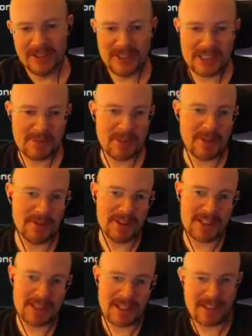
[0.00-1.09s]
This has been... A, this
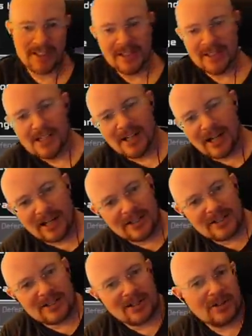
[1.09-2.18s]
is like Ion
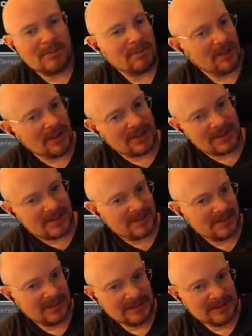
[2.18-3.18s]
Stunner plus...